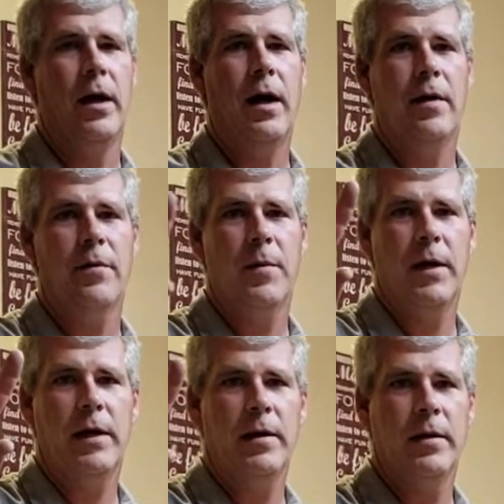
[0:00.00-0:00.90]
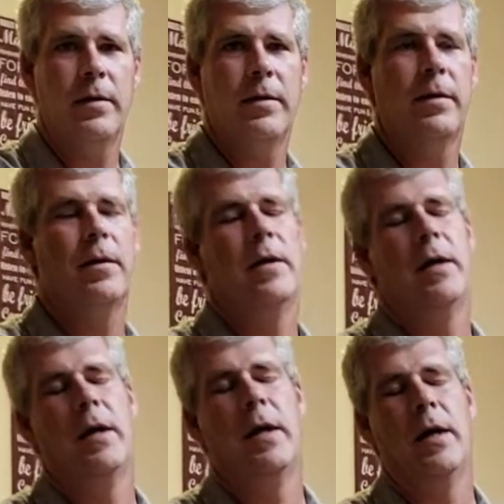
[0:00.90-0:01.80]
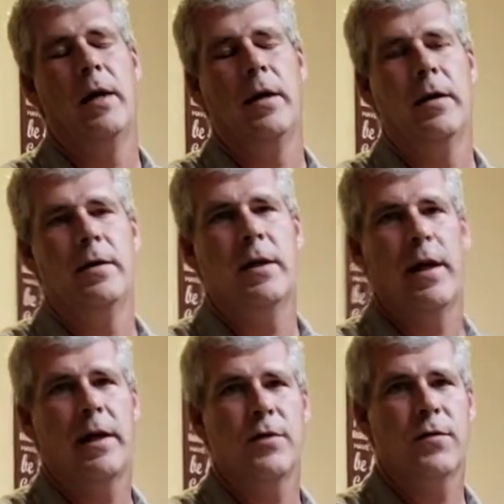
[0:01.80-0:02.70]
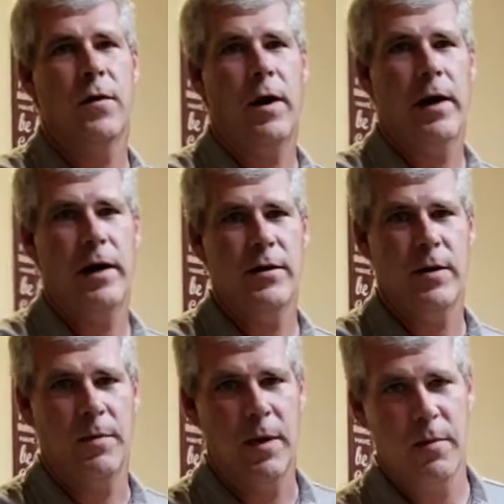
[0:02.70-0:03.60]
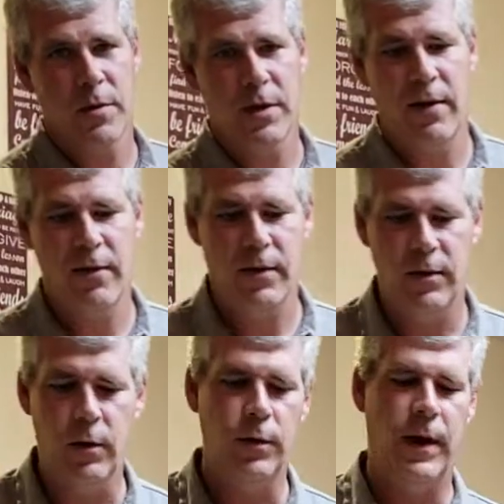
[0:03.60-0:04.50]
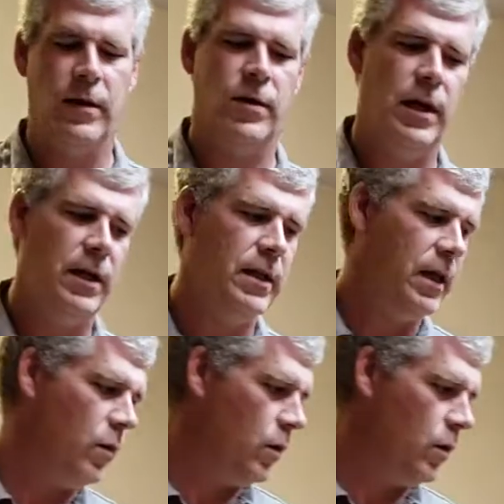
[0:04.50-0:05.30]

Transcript: Hi everybody. Today is Friday, September 7th, 2018.